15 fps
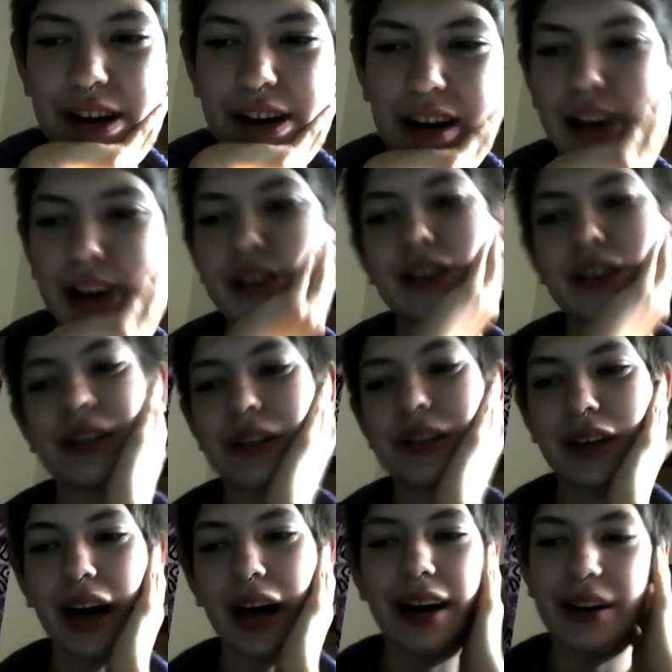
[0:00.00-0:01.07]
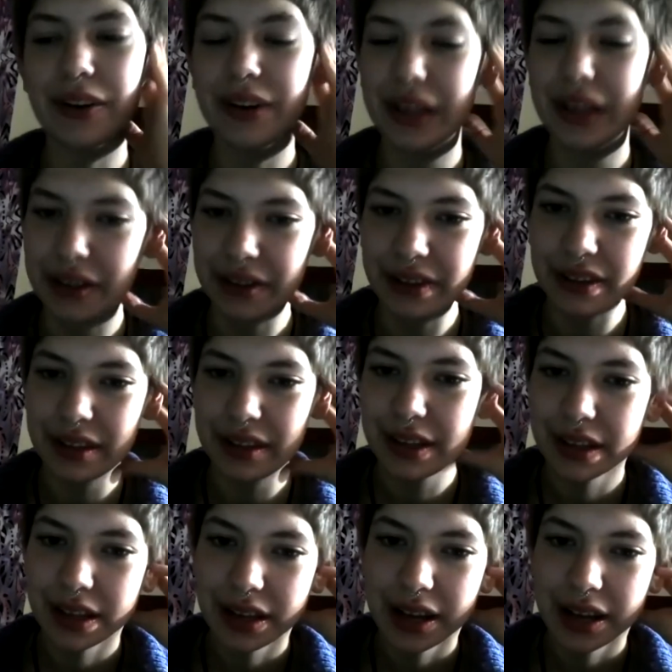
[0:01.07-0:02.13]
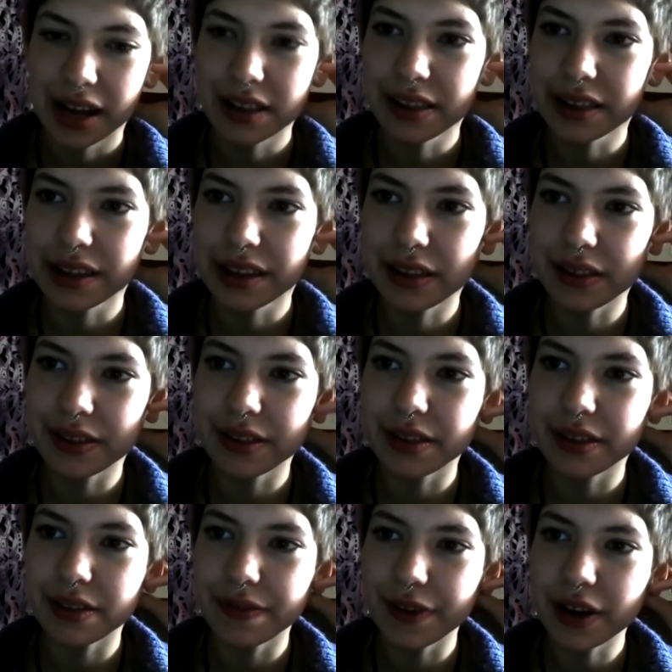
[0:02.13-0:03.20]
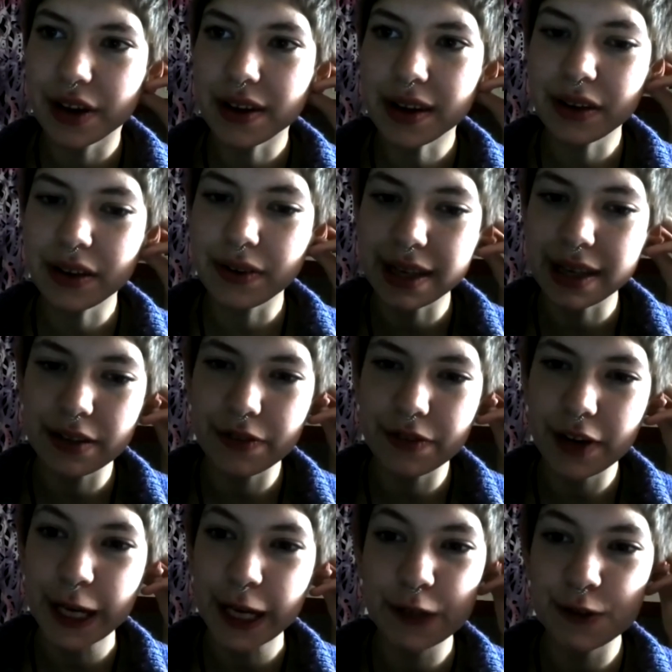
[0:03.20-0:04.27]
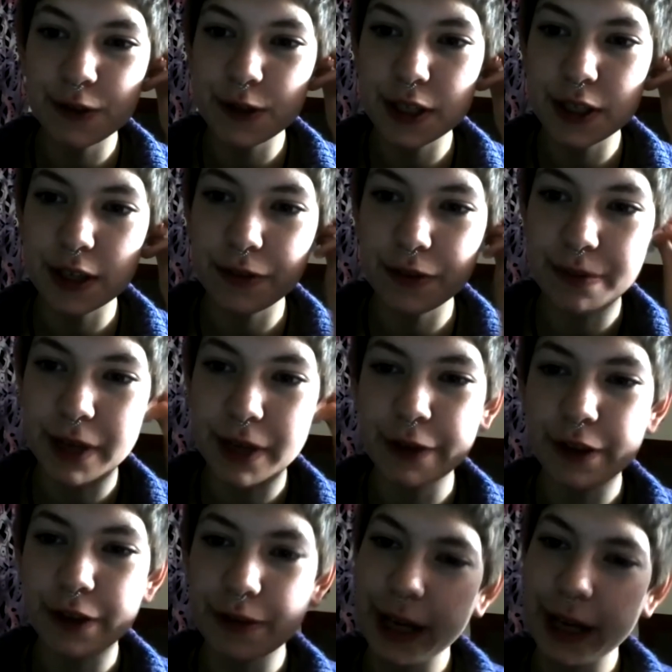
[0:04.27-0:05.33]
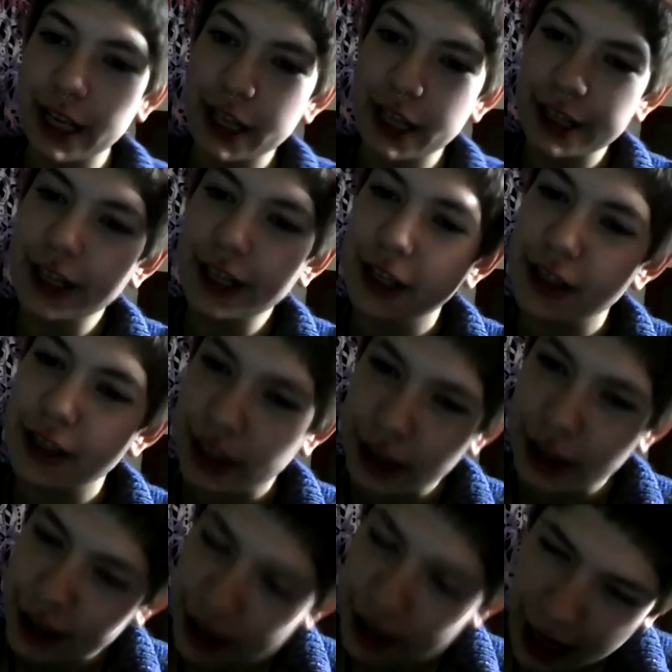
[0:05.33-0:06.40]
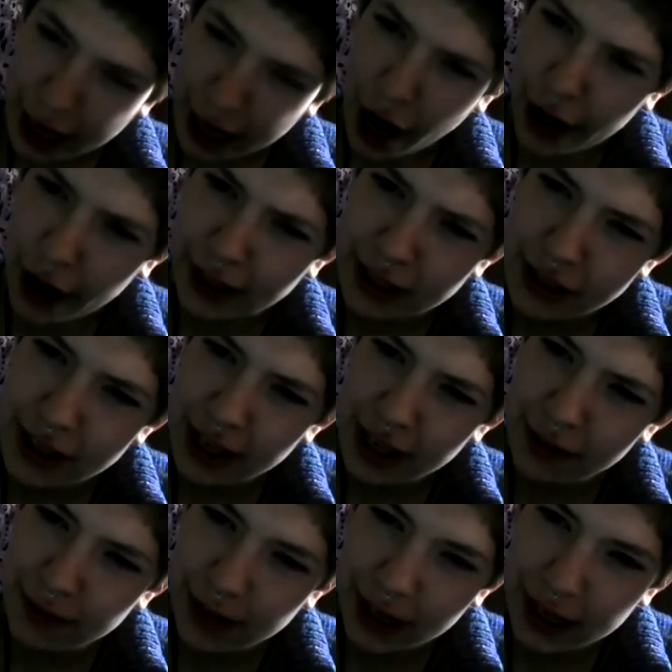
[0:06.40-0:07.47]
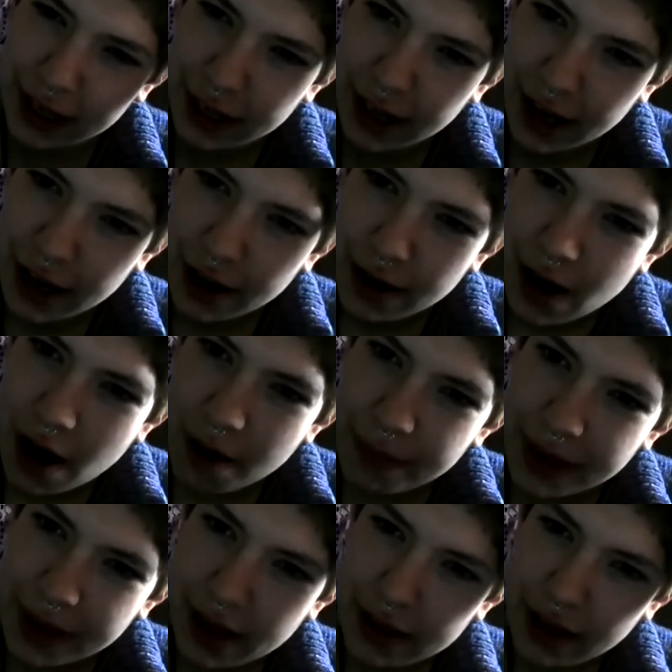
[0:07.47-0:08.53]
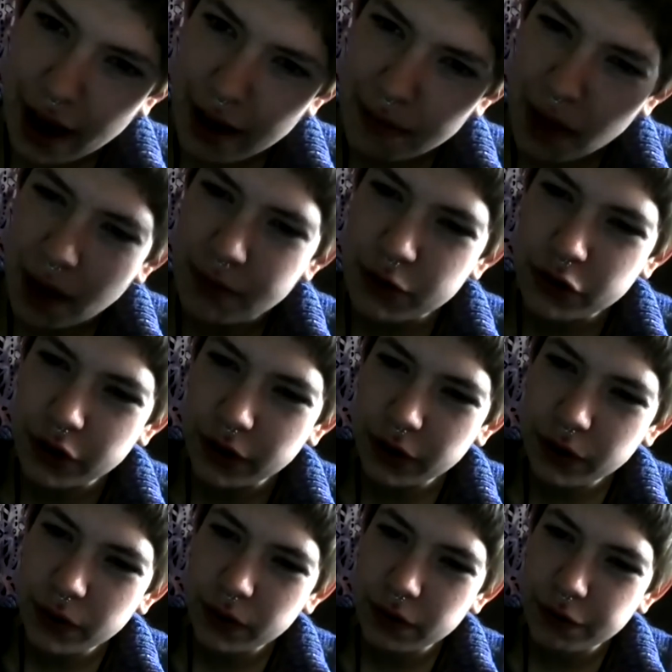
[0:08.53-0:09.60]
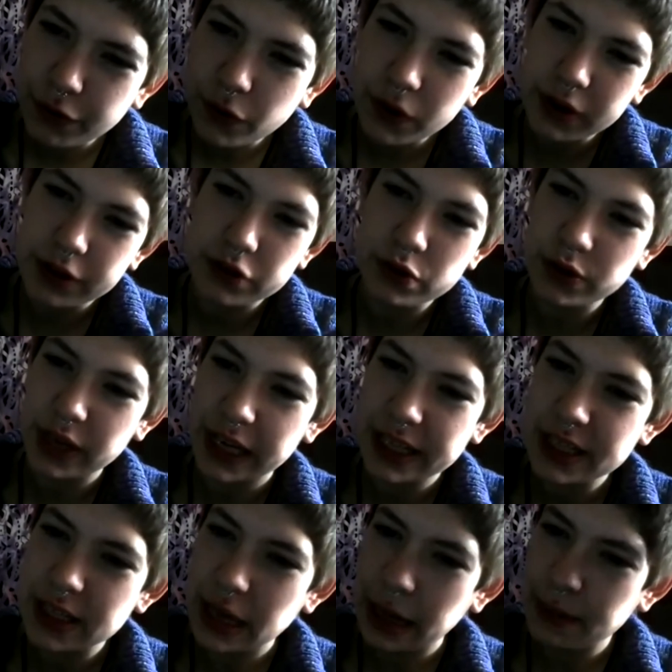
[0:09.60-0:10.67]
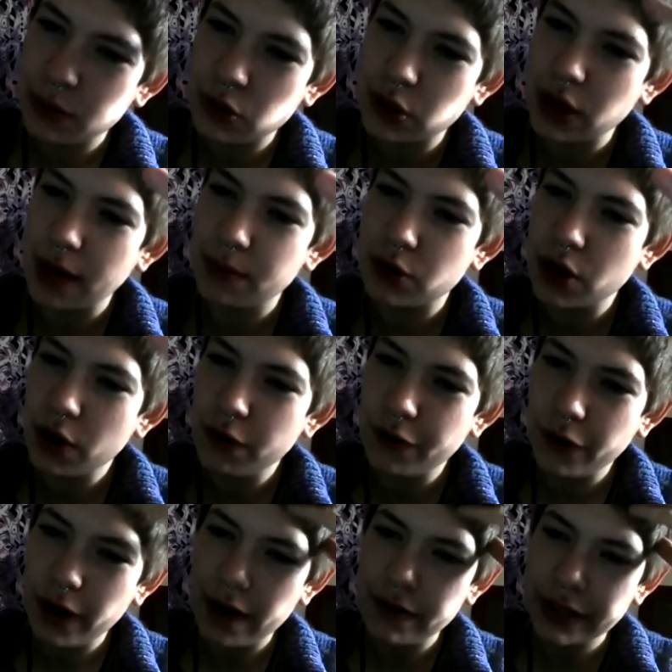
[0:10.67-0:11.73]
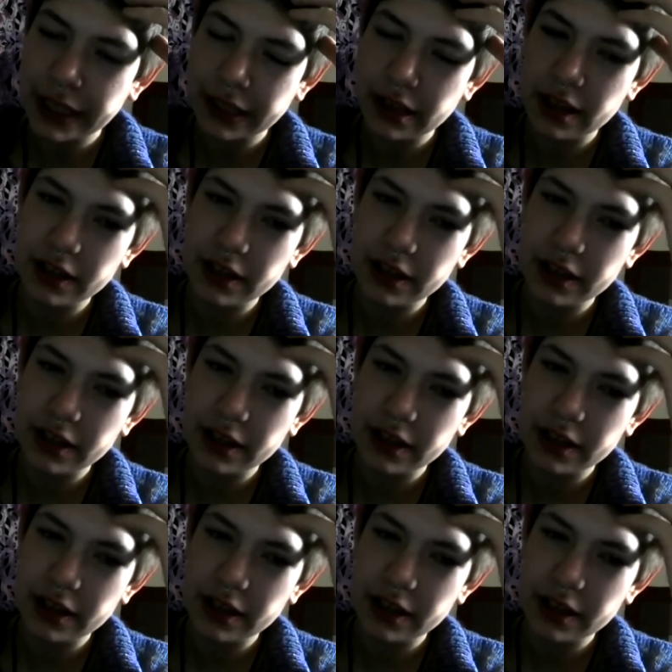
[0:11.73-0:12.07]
not to. I don't know. It's it's Fairy Creek is very interesting for me with my like psychology of it because I'm, I'm so for the trees and I'm, I'm so for everything that they're